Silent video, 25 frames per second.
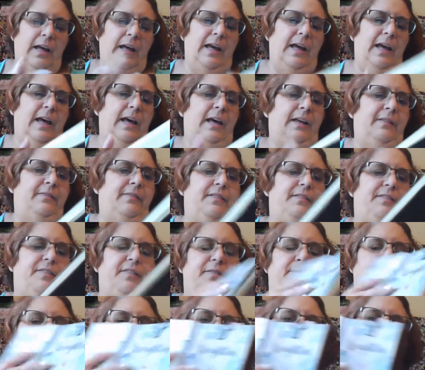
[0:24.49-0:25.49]
And this
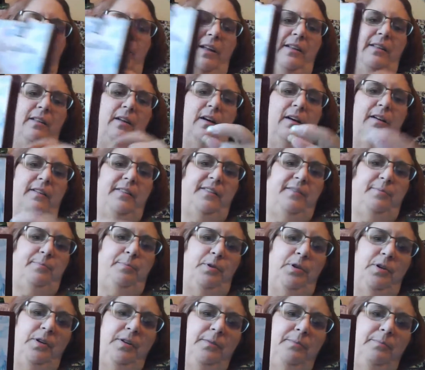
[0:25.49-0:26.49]
is my weight loss
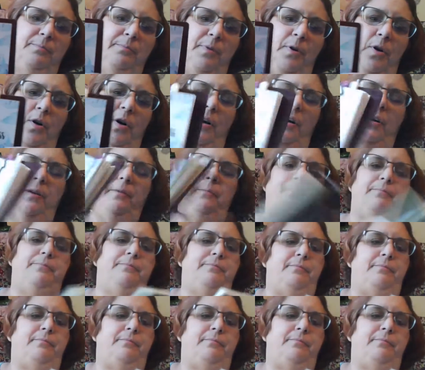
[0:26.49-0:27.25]
book part.